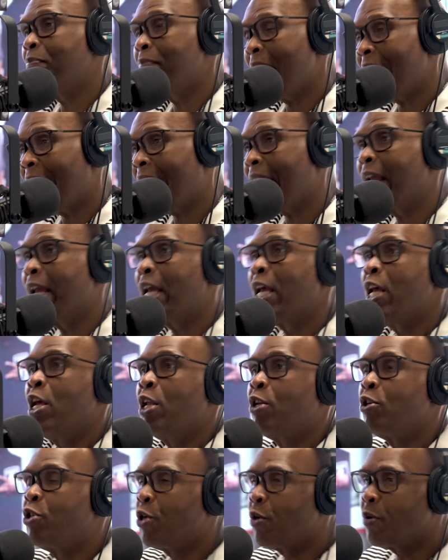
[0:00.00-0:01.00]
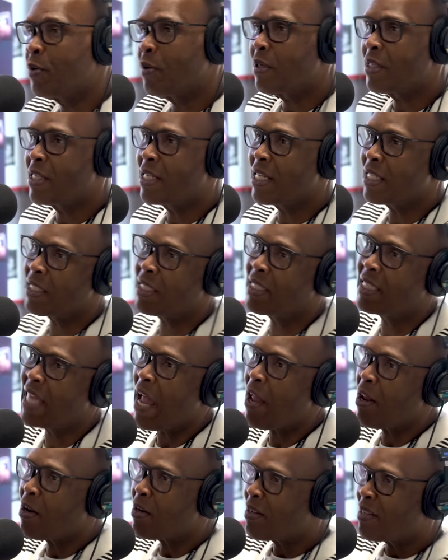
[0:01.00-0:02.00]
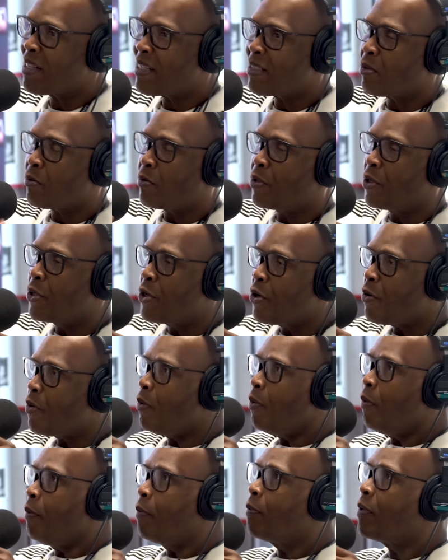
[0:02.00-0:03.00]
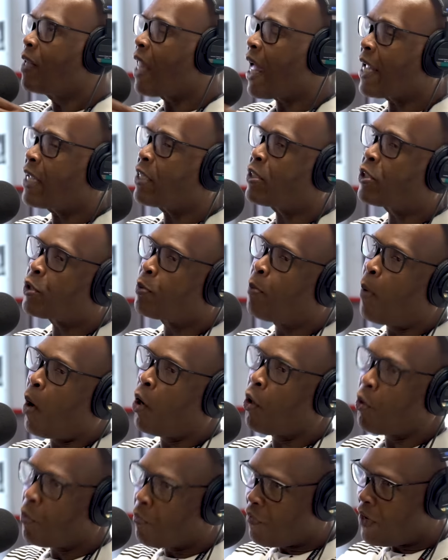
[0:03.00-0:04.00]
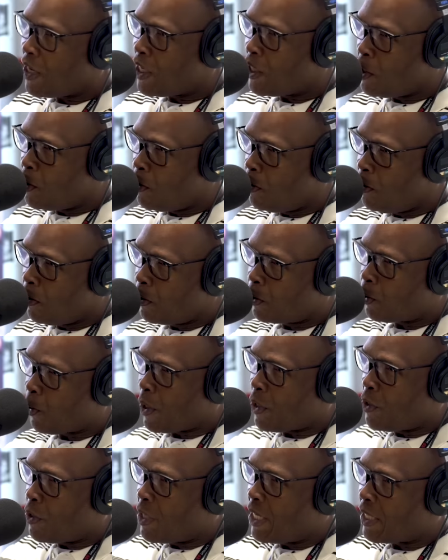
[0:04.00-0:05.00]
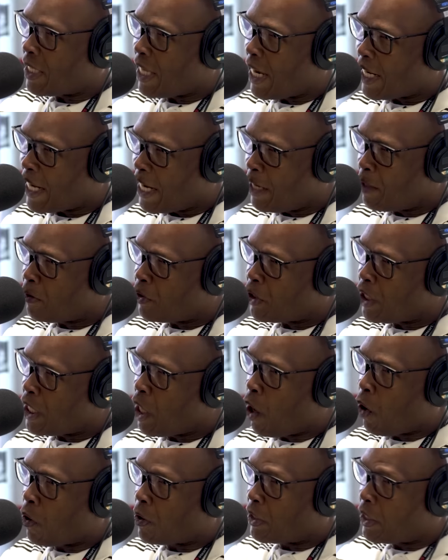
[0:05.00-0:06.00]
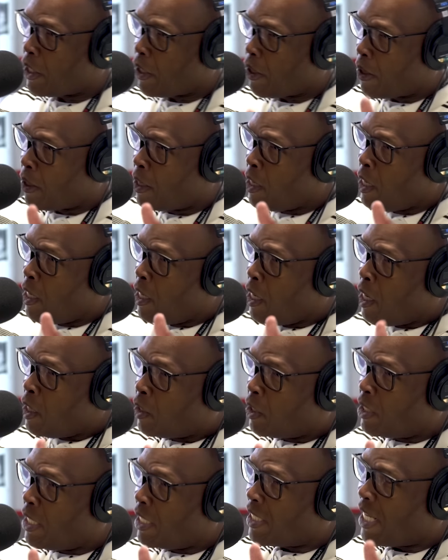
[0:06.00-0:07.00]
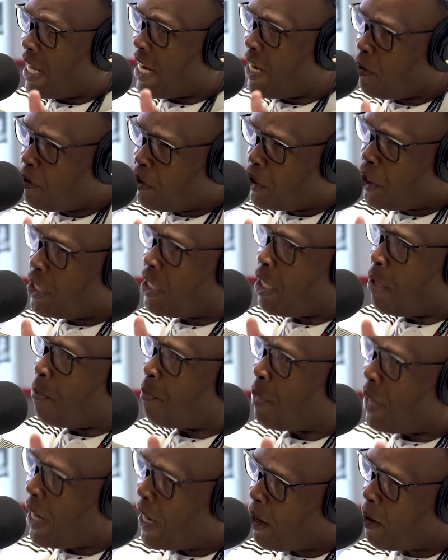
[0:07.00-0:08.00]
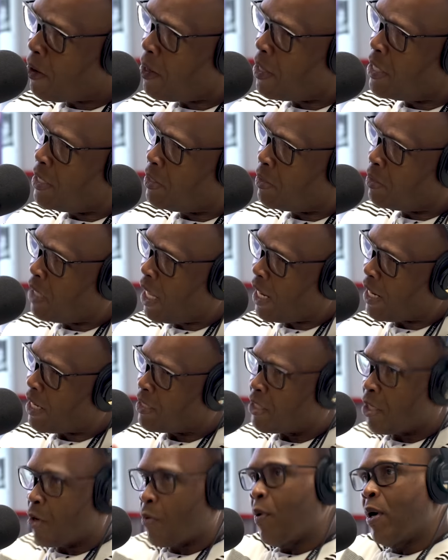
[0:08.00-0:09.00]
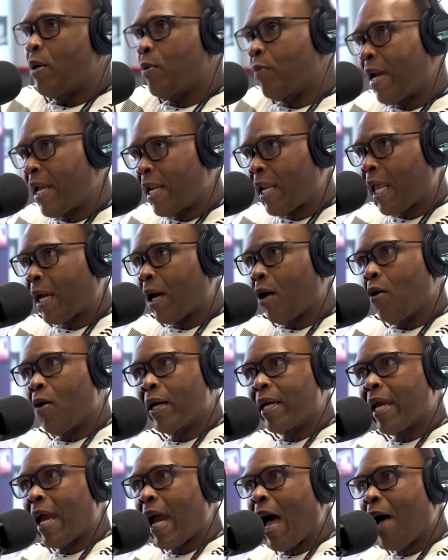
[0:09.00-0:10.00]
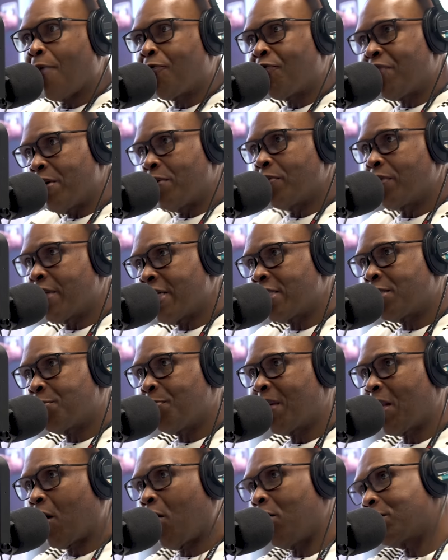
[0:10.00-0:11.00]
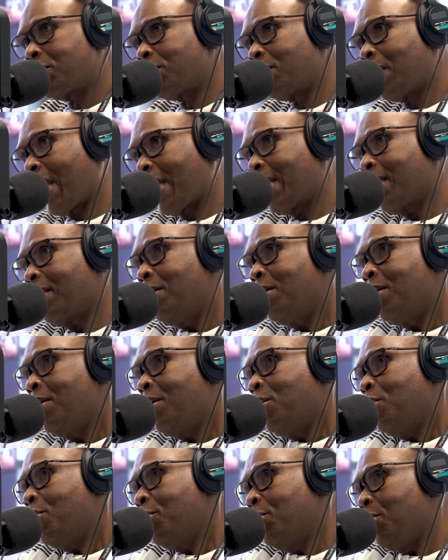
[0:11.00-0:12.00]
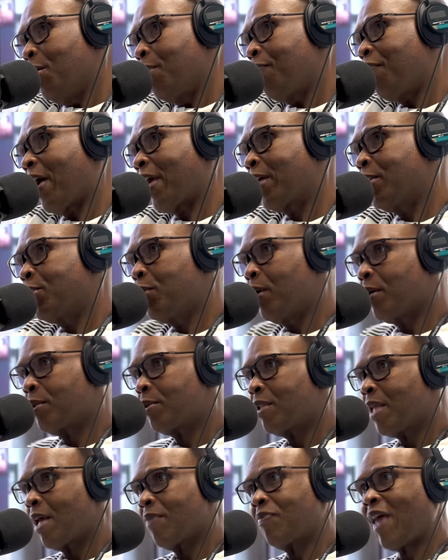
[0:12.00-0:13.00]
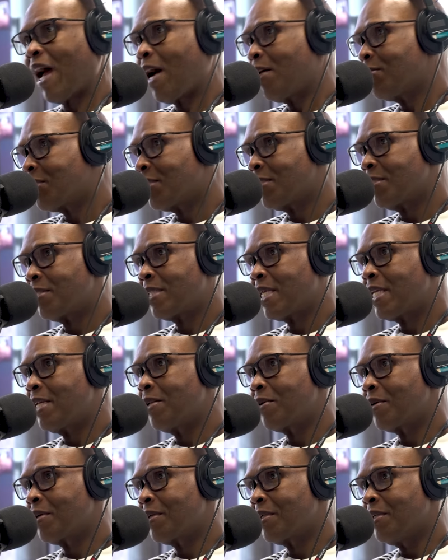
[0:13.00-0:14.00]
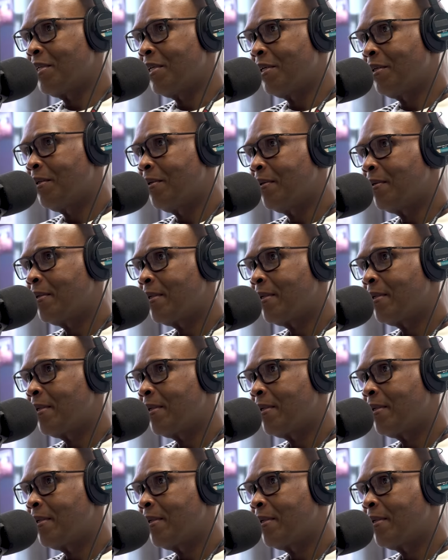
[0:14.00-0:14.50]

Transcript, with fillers: Man. Do you like smaller venues where you get that energy, or is there does the energy compare? Like, is there one way like, oh, okay, I feel this, but also like, you know, if I could do a 1,000-seater, you know? Love the